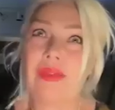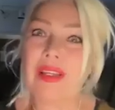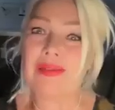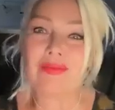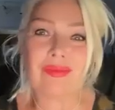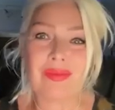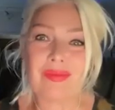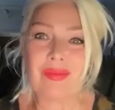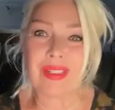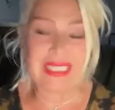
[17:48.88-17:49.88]
and then
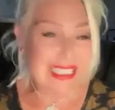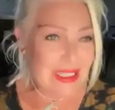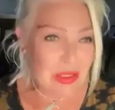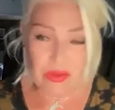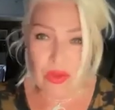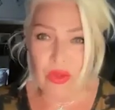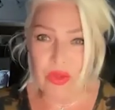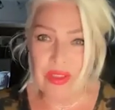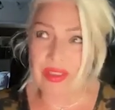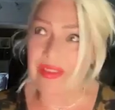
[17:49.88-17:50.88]
my niece, of
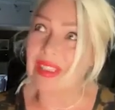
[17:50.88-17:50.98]
course, and